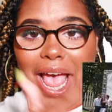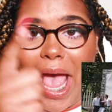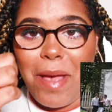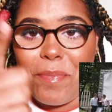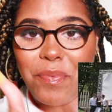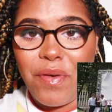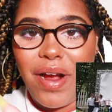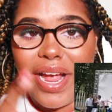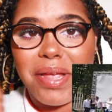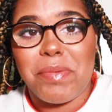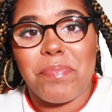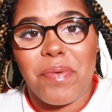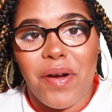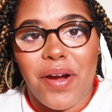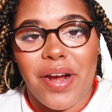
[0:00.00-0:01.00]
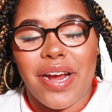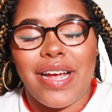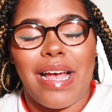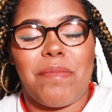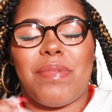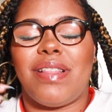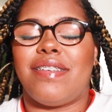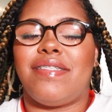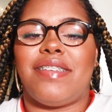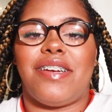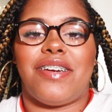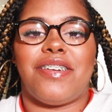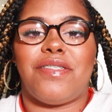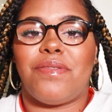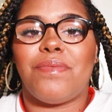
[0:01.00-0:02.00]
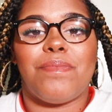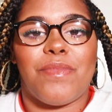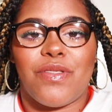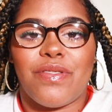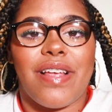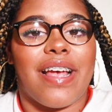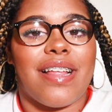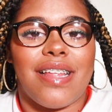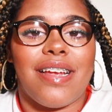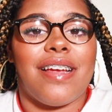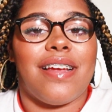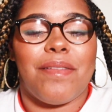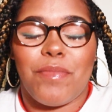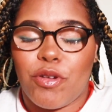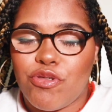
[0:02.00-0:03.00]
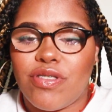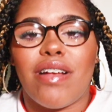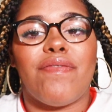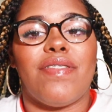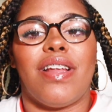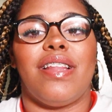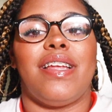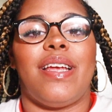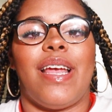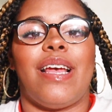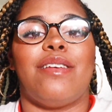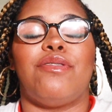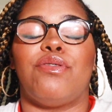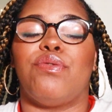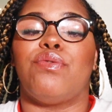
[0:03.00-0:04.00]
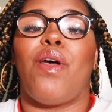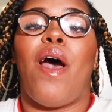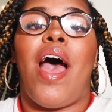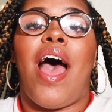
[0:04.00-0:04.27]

at Bryant Park. I mean, this year is most definitely canceled.